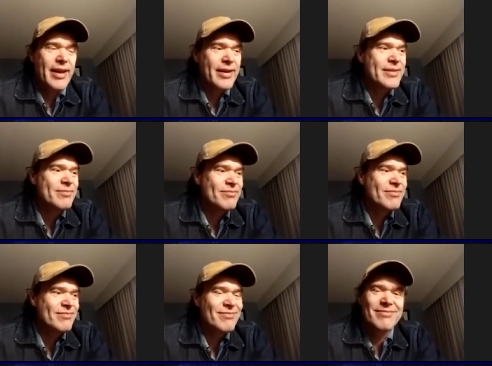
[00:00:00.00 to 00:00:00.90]
I yeah. can't do
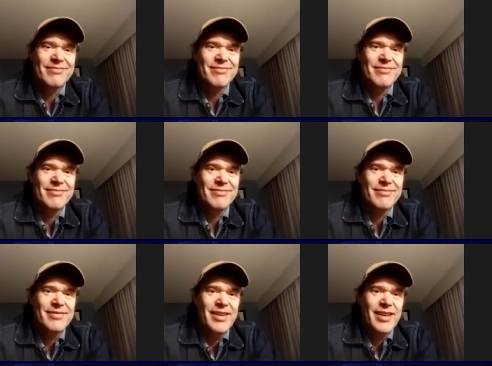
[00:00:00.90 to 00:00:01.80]
any of it.
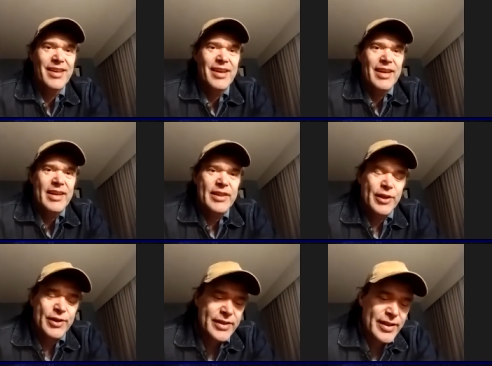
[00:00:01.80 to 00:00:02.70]

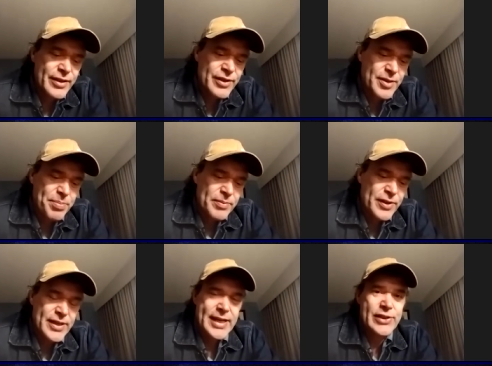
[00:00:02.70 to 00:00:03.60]
There's, uh, a, there's a
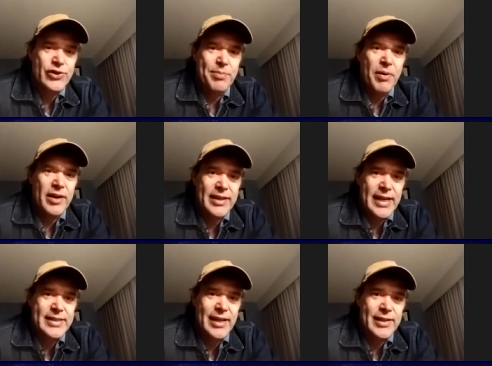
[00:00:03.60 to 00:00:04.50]
there's a history
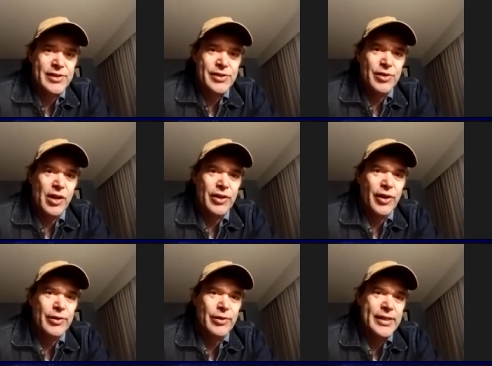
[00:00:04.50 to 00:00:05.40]
podcast I listen to
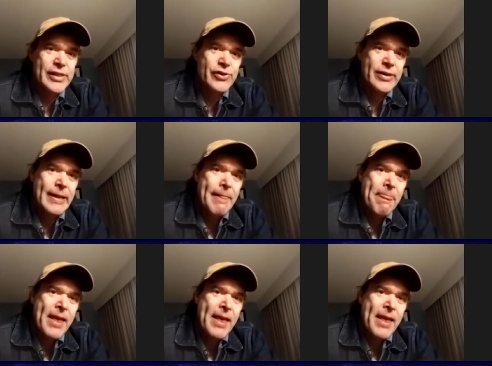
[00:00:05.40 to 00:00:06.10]
called Hardcore History,